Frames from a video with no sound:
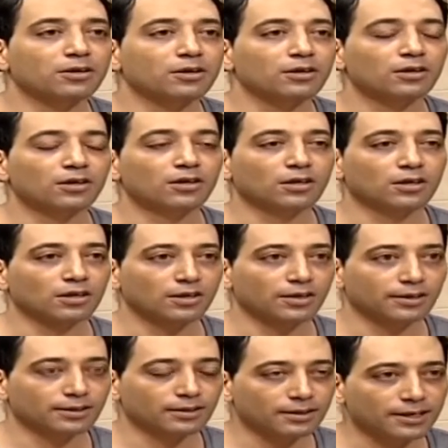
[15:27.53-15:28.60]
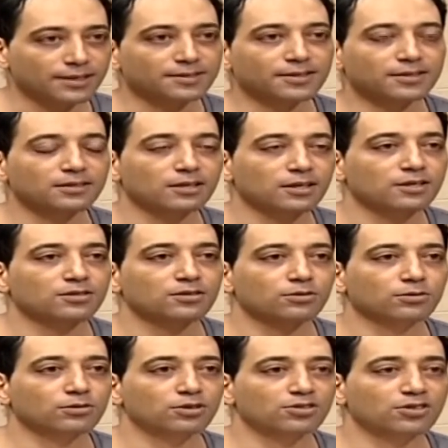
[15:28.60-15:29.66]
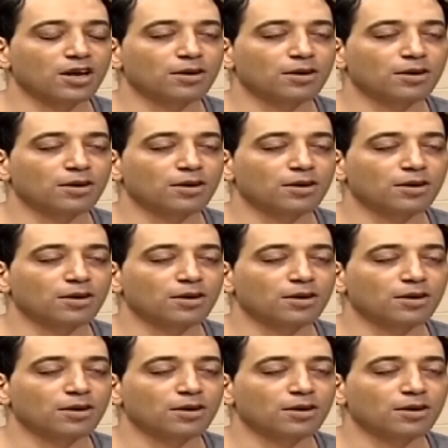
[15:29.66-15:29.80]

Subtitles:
less and less all the time,